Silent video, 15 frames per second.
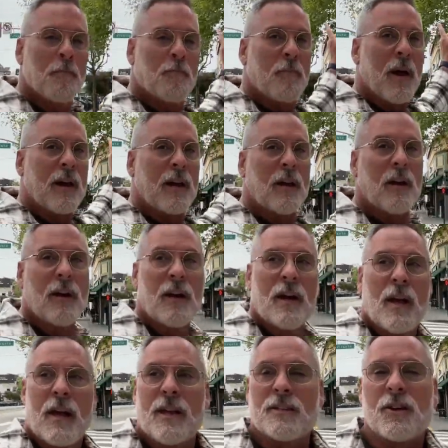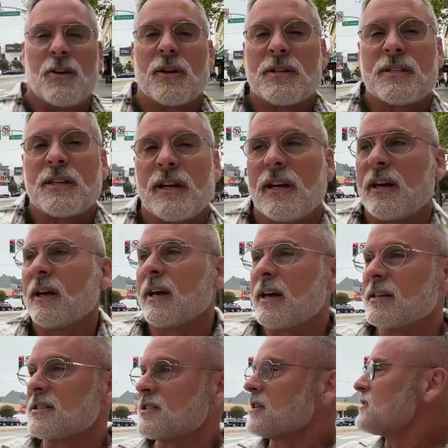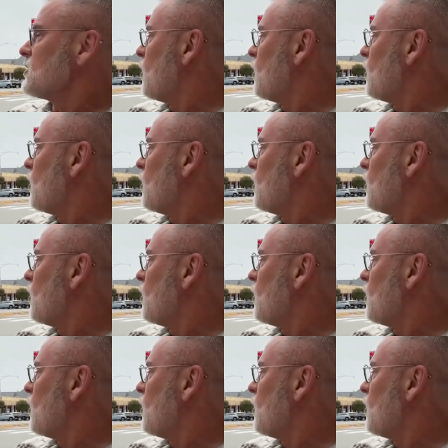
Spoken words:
back here. And so you can see, it's just a